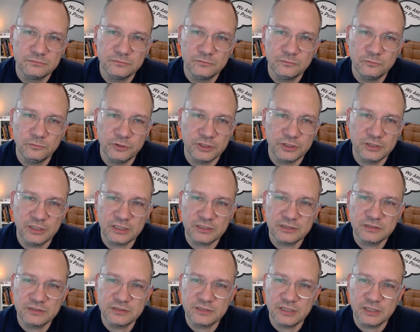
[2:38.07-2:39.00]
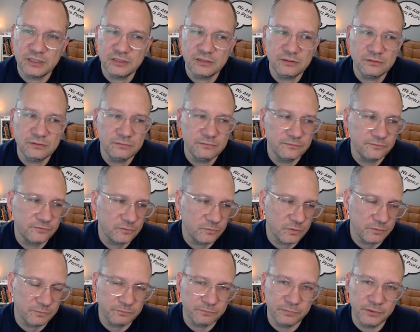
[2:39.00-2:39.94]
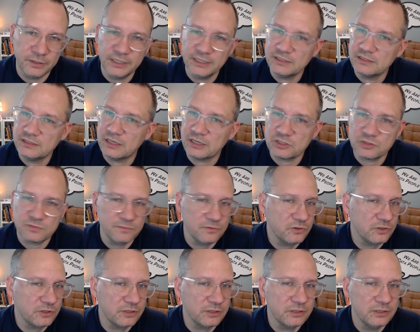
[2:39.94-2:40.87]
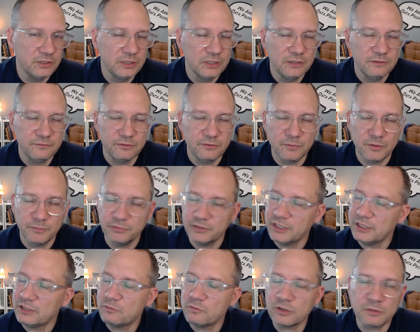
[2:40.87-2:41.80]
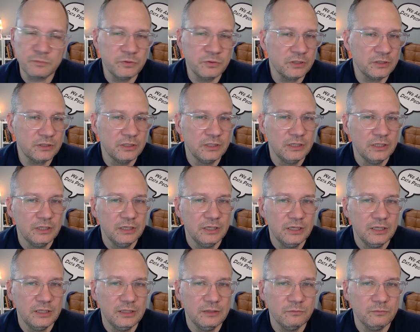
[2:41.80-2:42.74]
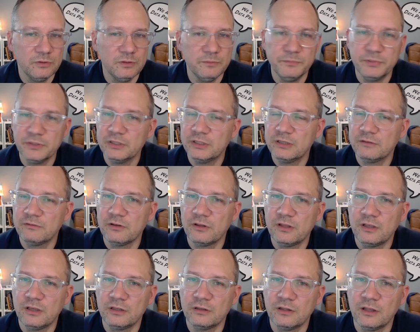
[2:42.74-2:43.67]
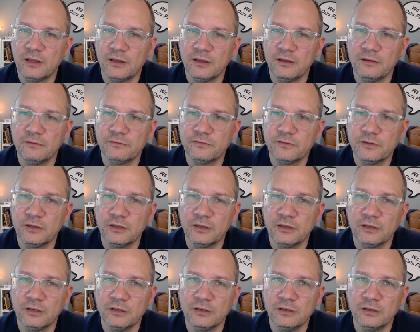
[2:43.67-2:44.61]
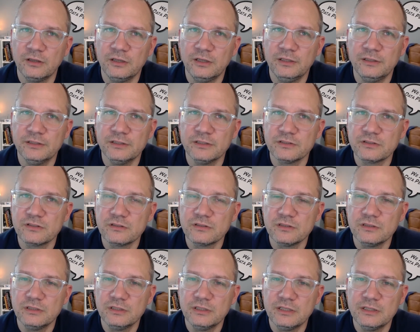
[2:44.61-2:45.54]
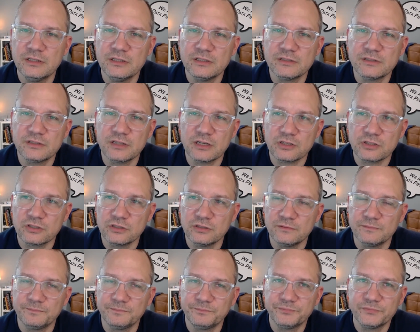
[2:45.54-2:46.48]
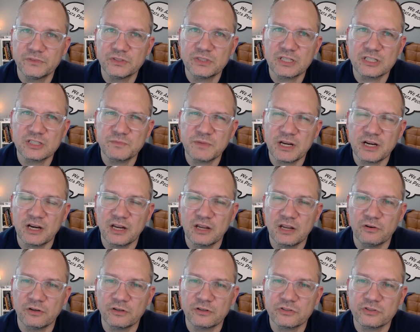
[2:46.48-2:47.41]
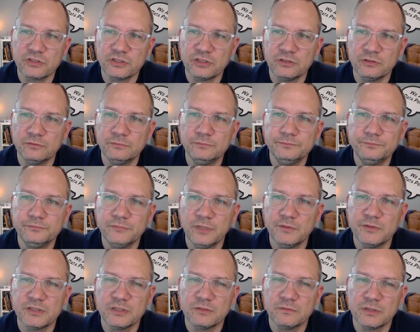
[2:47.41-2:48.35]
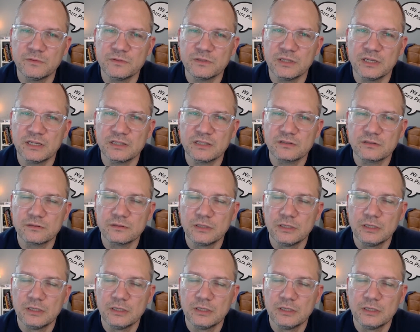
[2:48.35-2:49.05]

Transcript: we connect to the data from a blank dashboard, from a blank workbook, and then we build everything live in this session. It takes about an hour or so, maybe sometimes less.